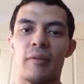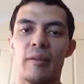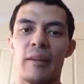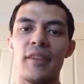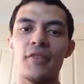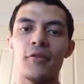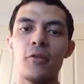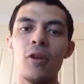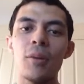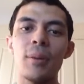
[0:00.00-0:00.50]

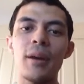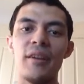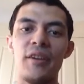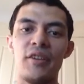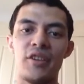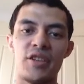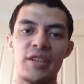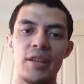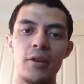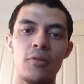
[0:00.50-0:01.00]
Let's talk about
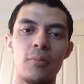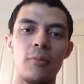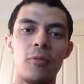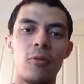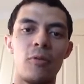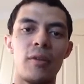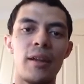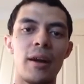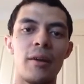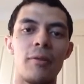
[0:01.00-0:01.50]
his shield
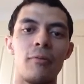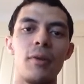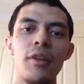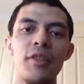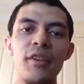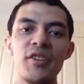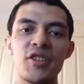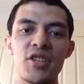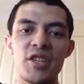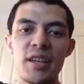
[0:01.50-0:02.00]
more. Now,
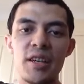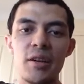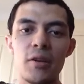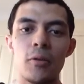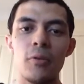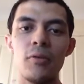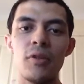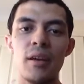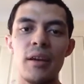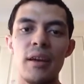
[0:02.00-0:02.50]
with his
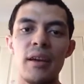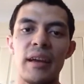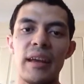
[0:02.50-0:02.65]
shield,